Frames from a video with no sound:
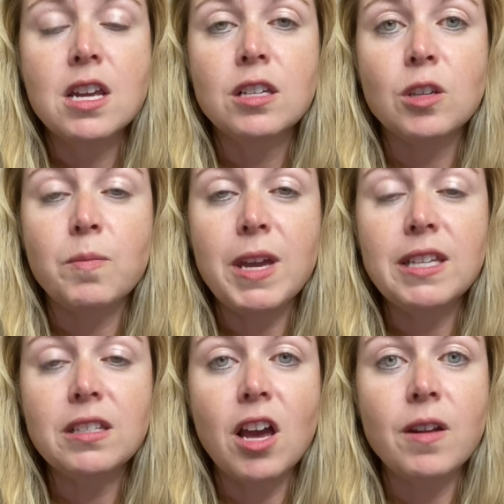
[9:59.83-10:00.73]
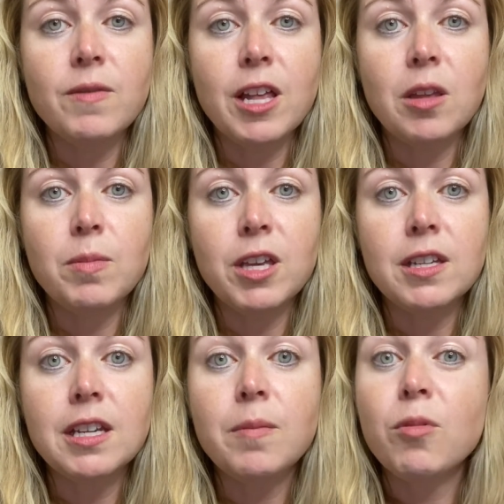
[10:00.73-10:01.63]
So based on
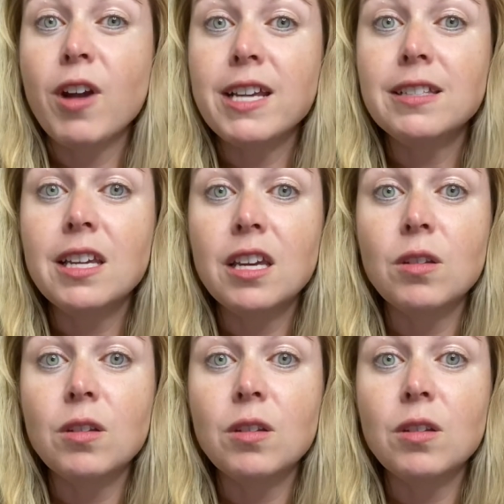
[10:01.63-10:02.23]
availability, pricing can